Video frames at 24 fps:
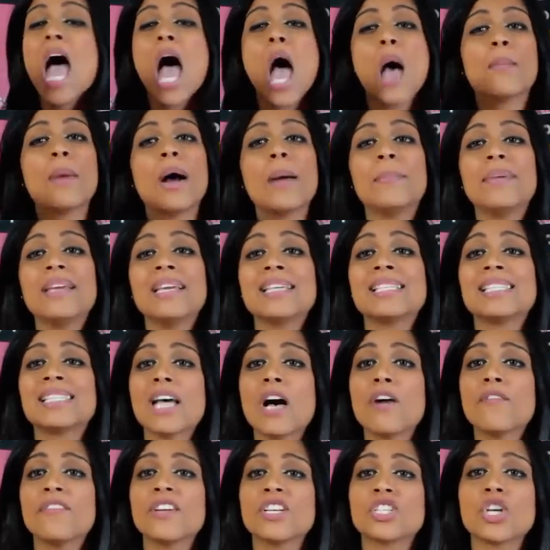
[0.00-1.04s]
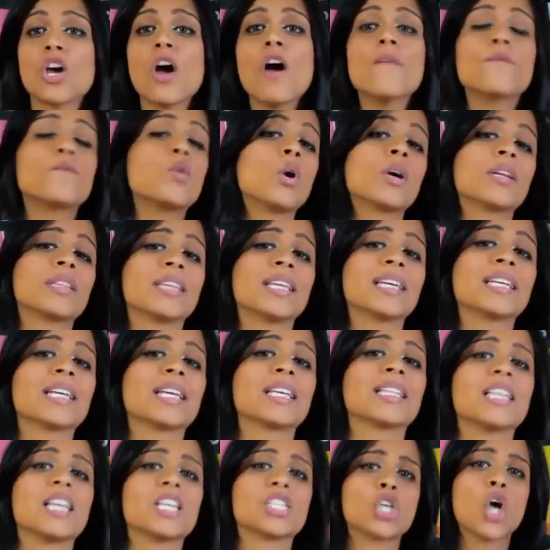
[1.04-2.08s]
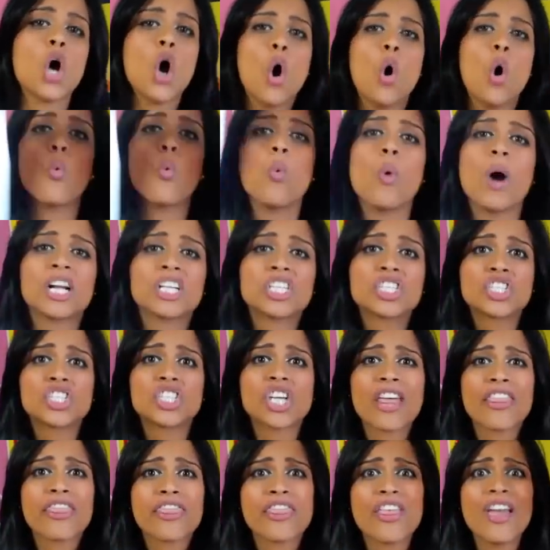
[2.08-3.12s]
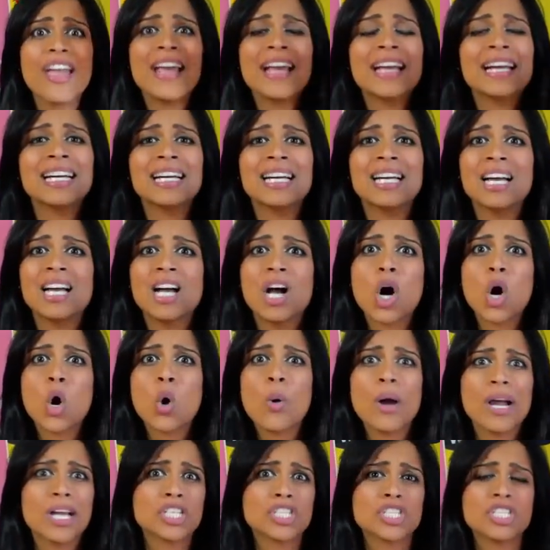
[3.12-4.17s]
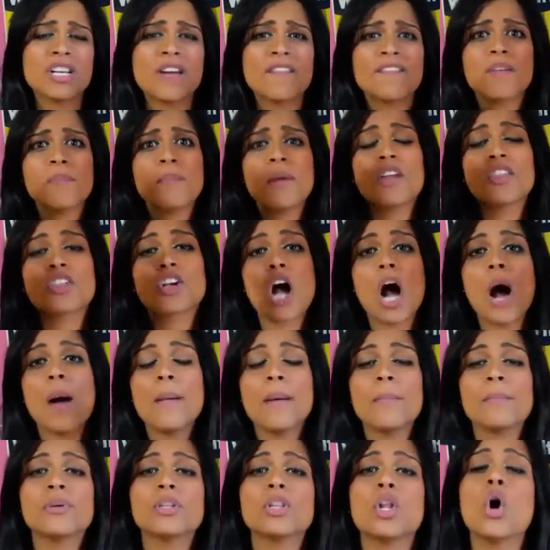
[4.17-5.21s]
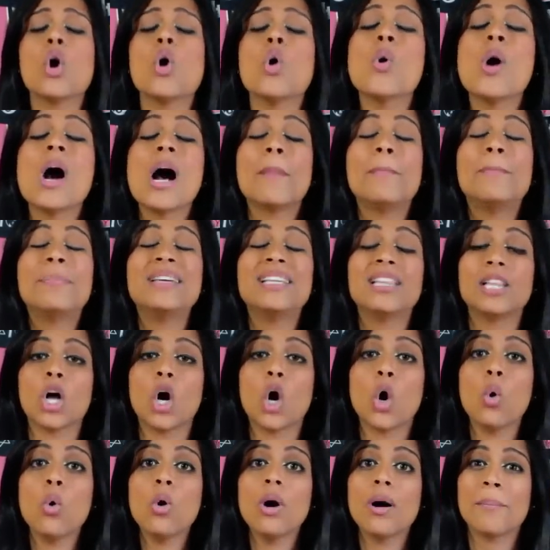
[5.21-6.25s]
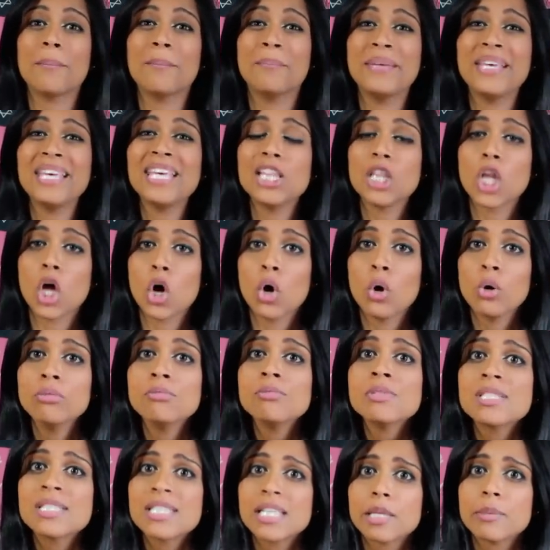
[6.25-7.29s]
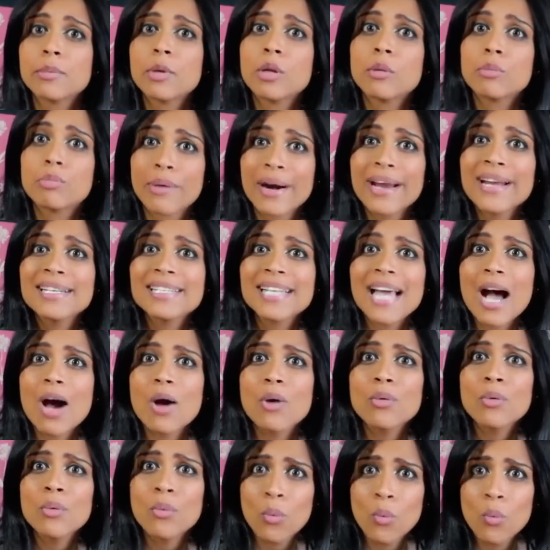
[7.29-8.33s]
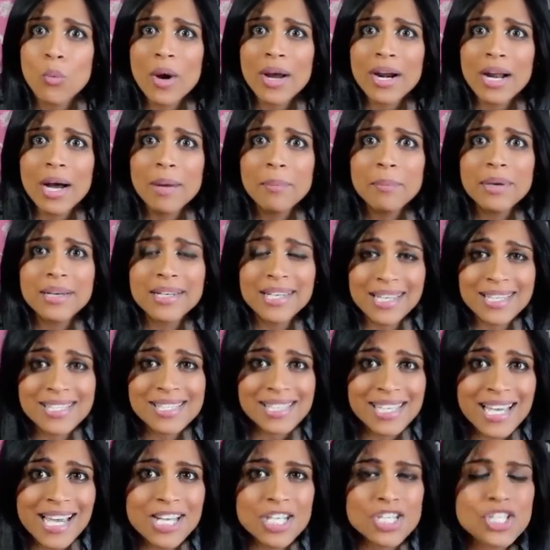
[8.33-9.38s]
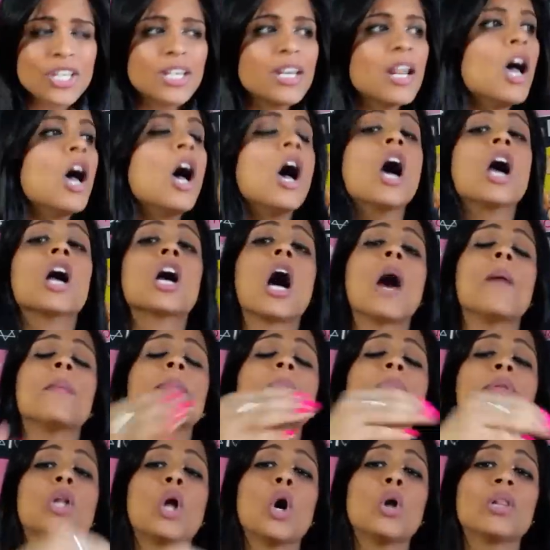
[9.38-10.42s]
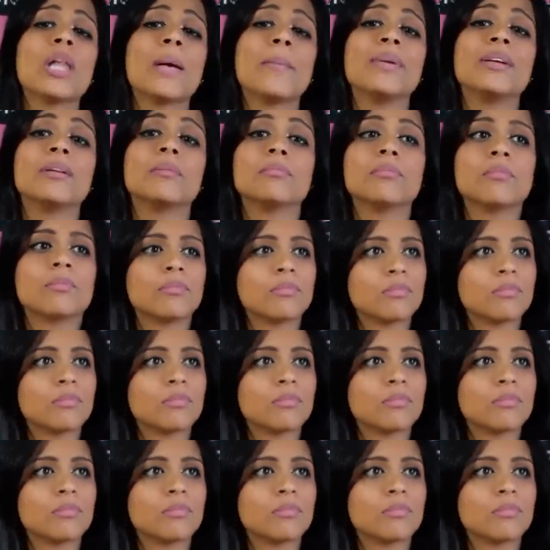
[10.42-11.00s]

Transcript: Am I being selfish for thinking this? What you think? Question of the month, comment below. Below. Syllable breakdown. What up? Enunciation. Comment below, let me...